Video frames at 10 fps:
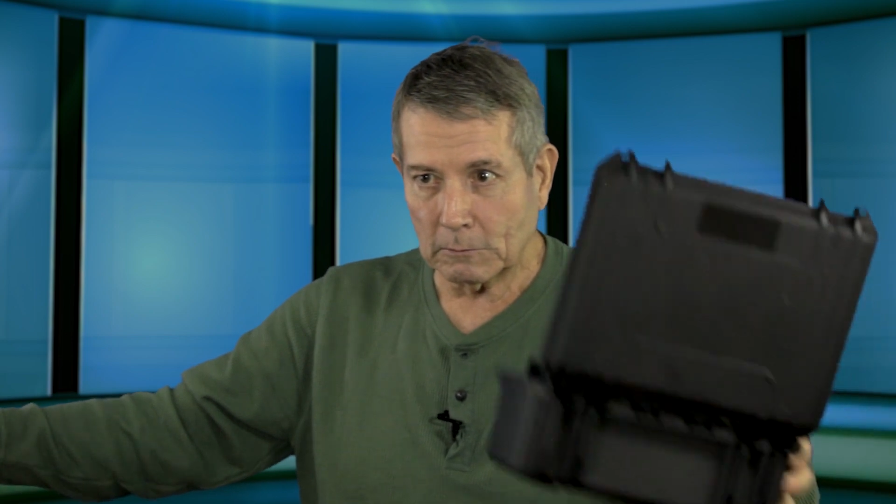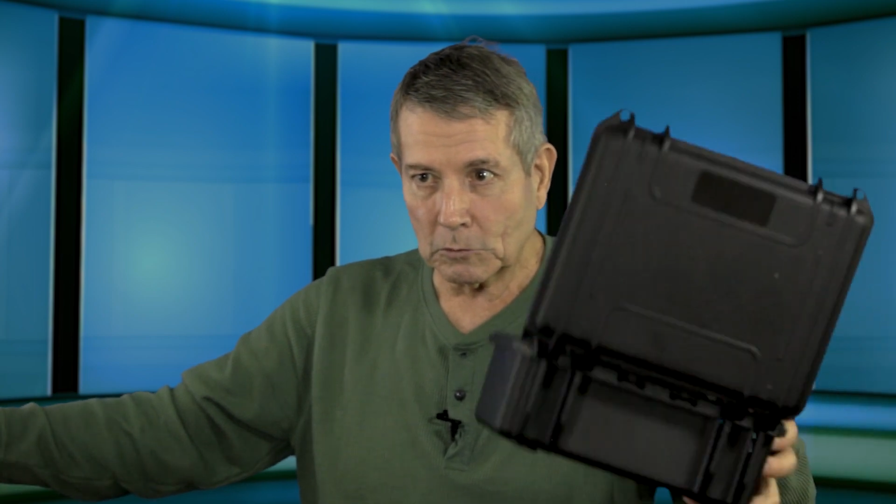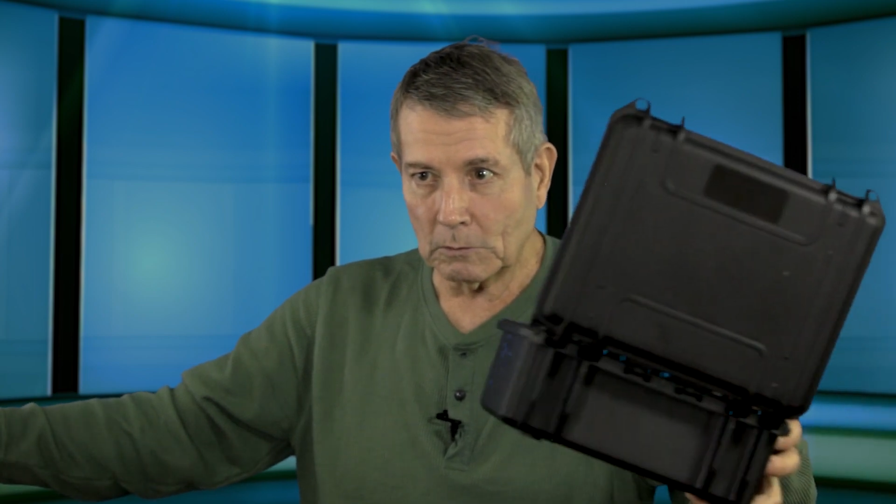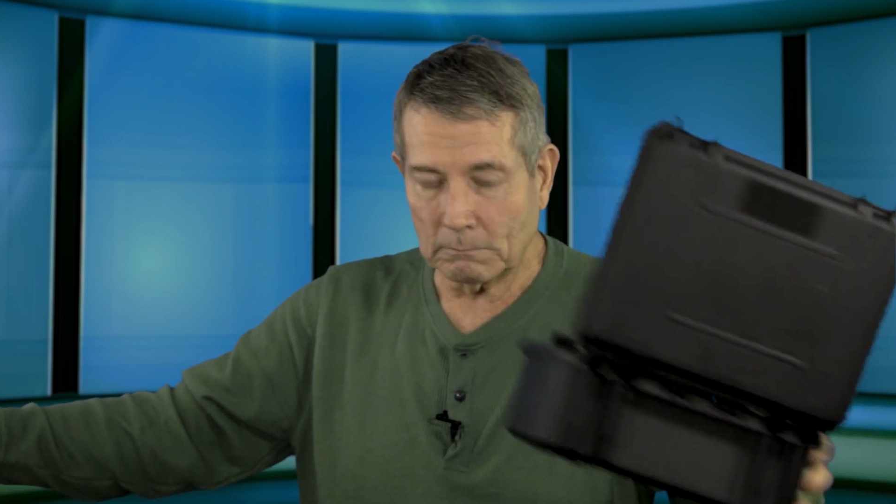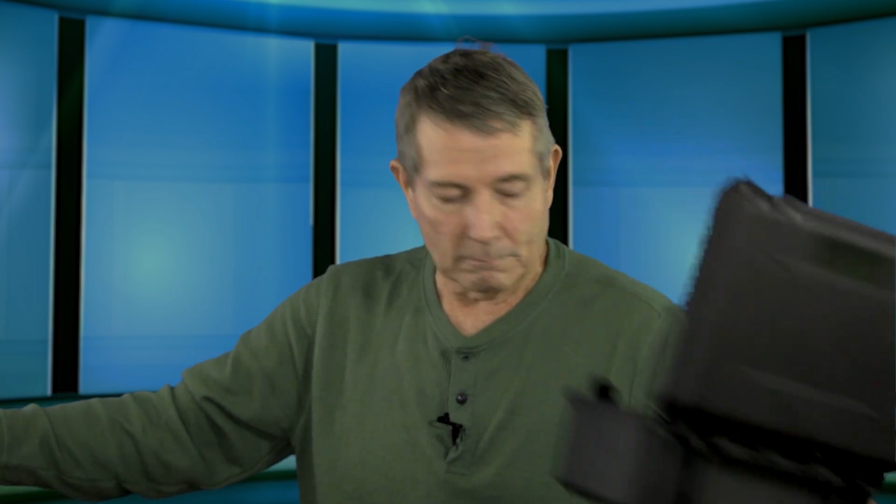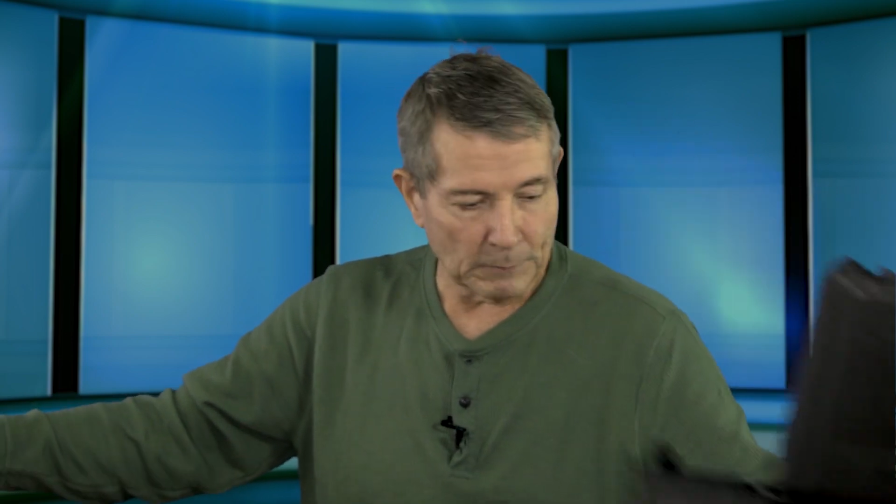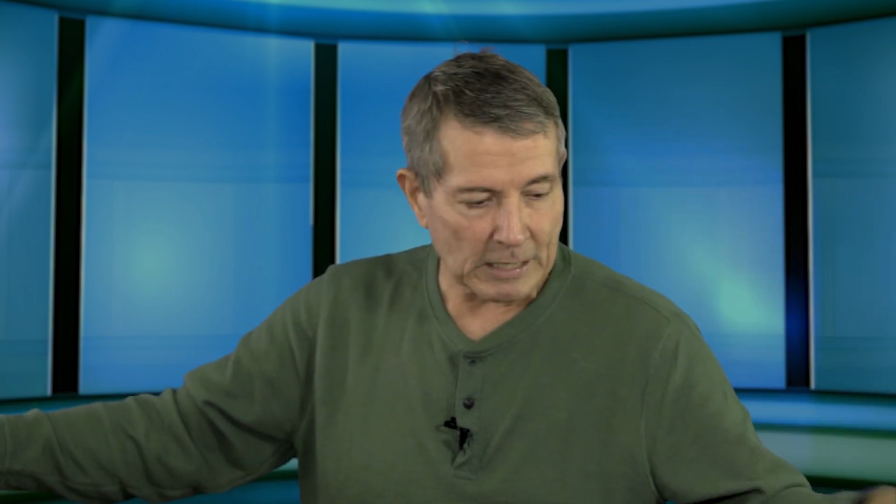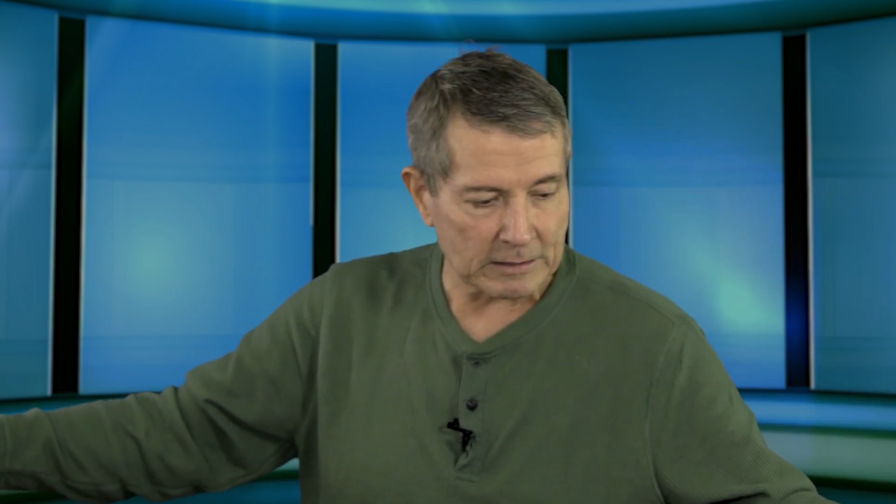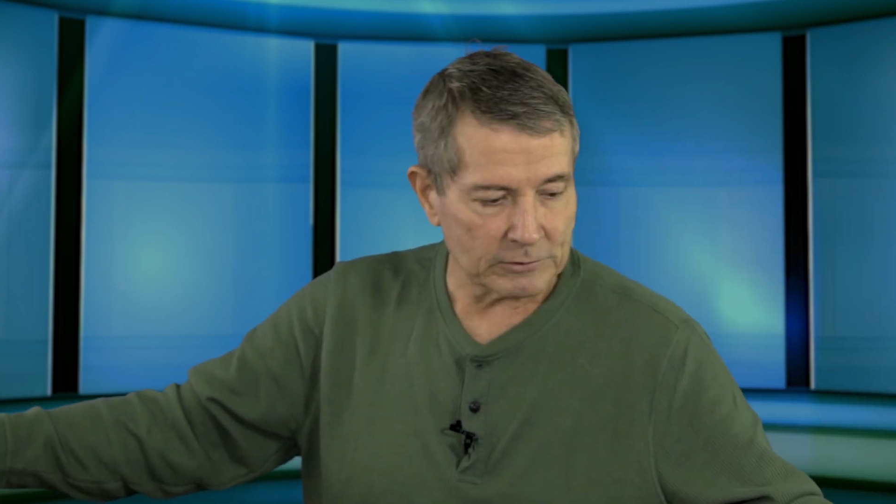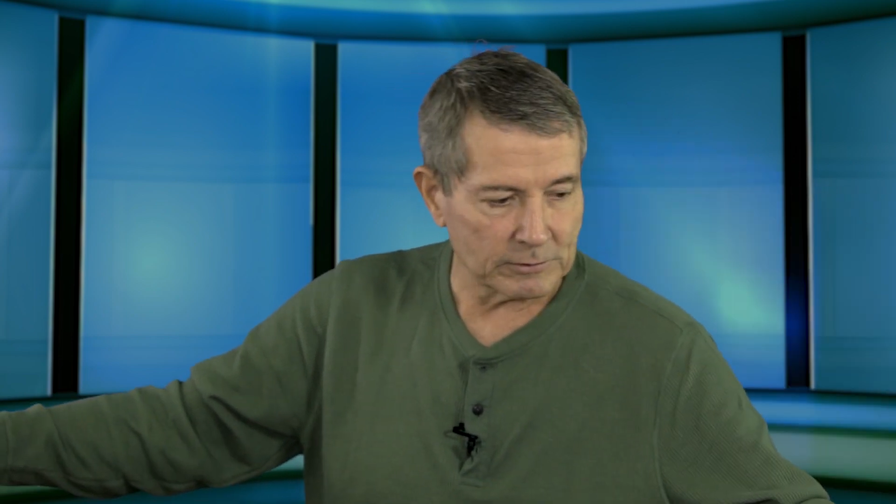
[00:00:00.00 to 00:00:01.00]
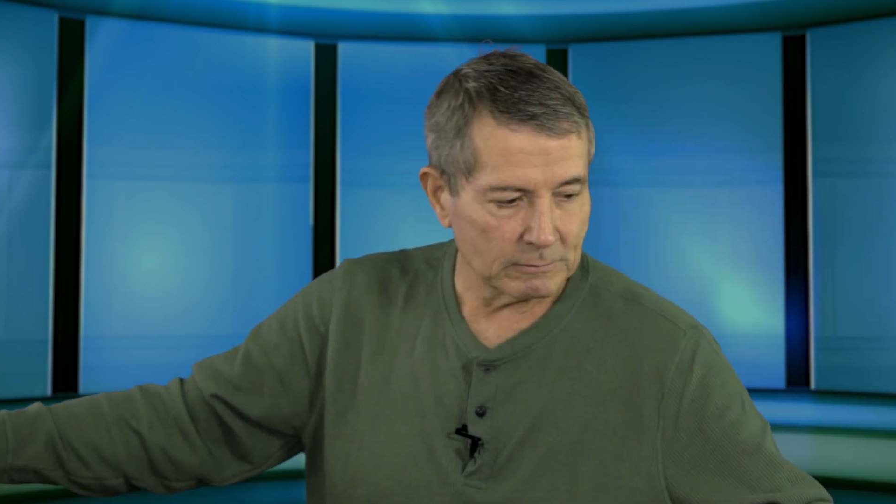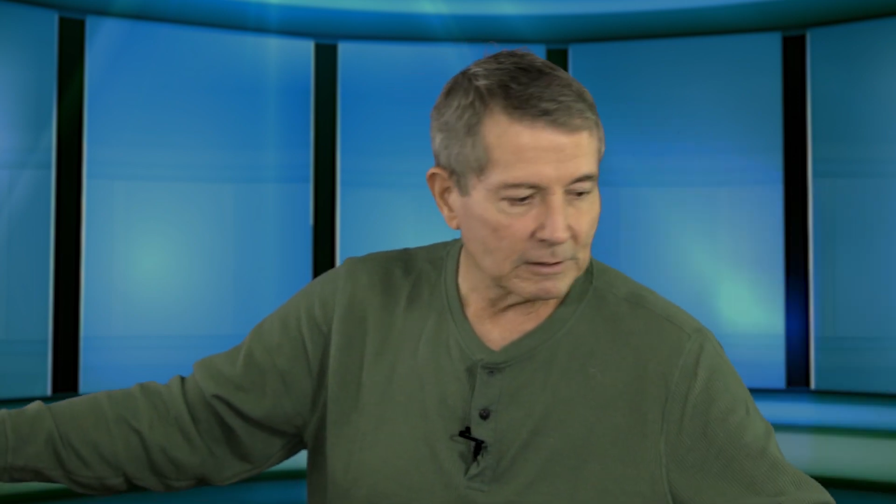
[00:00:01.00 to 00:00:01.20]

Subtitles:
little box,